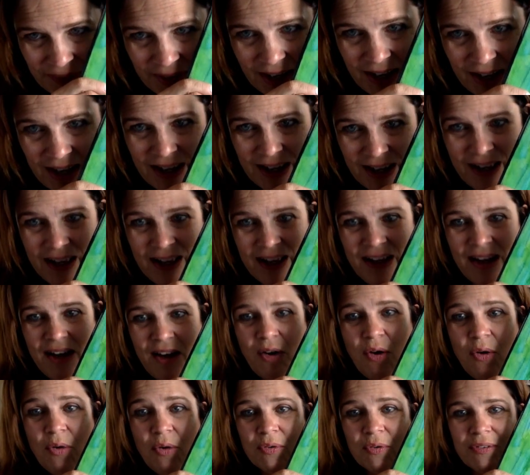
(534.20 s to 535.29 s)
Uh,
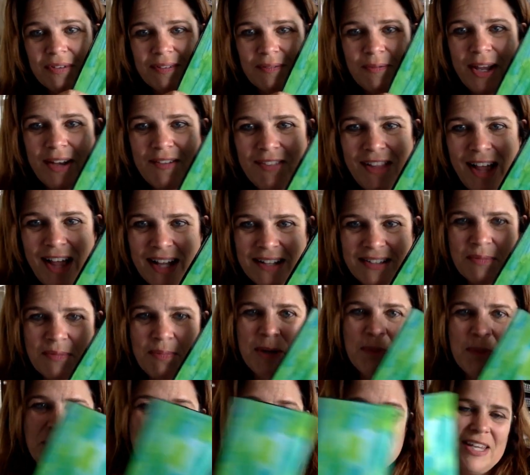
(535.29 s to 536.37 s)
oh, we have lots of
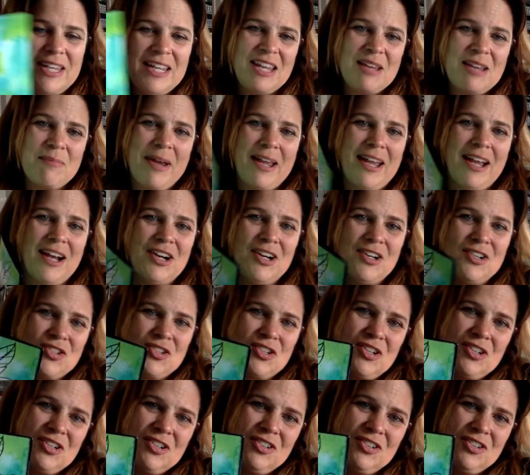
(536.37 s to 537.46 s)
people taking my art
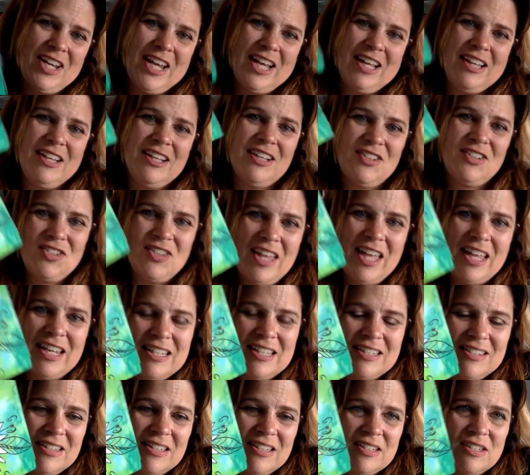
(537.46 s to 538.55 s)
journal challenge that
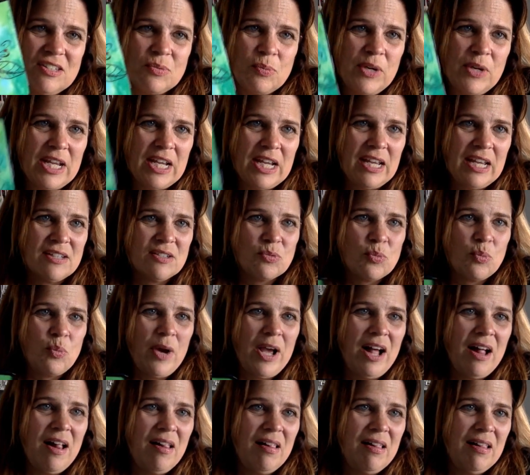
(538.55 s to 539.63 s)
is this week as
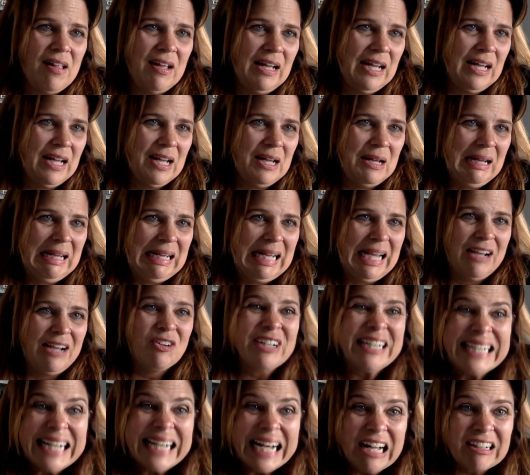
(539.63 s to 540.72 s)
well. Uh, I,
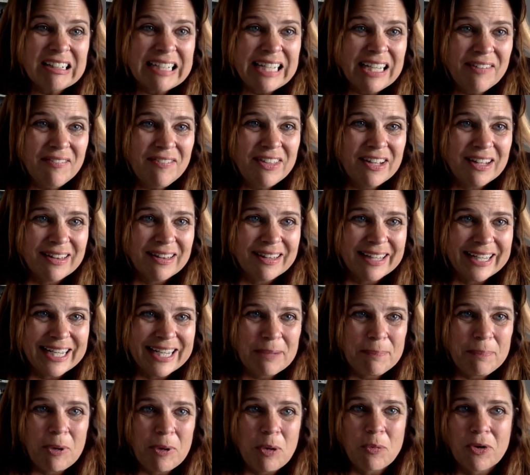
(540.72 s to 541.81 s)
will give the
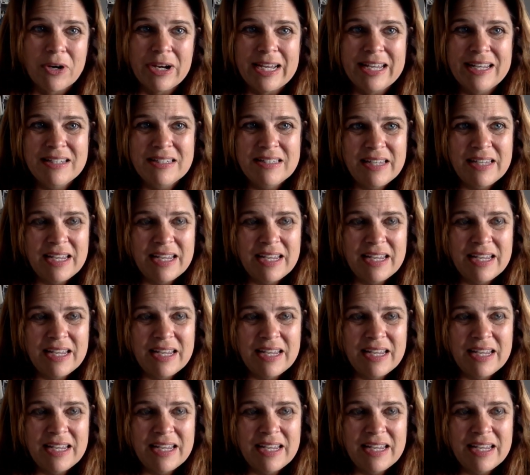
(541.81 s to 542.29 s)
link, but we're in